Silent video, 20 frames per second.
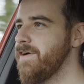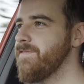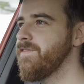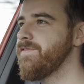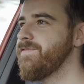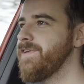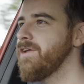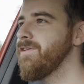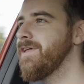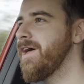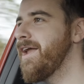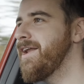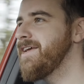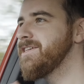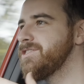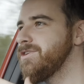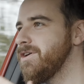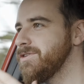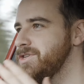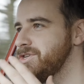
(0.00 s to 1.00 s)
ever felt, and
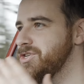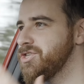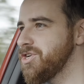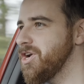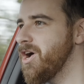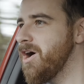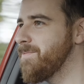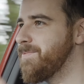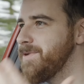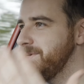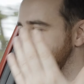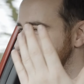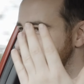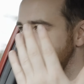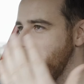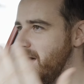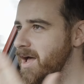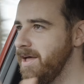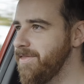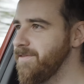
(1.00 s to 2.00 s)
it's not as sharp as
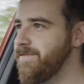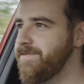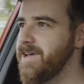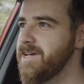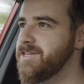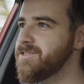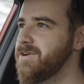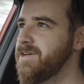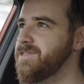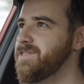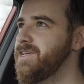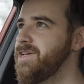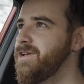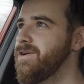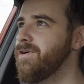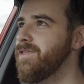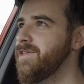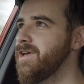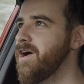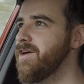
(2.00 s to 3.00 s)
uh, the Fiesta S T
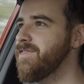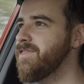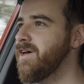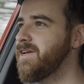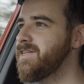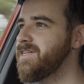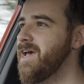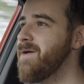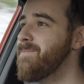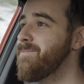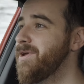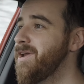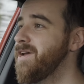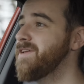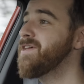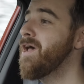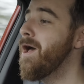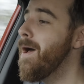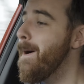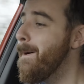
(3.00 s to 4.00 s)
or the i thirty M, but it
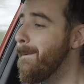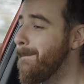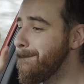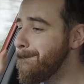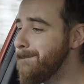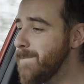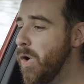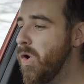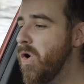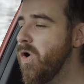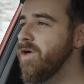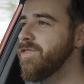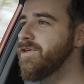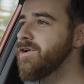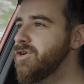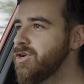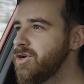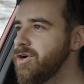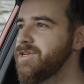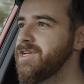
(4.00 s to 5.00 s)
is more
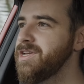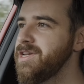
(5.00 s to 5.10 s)
than good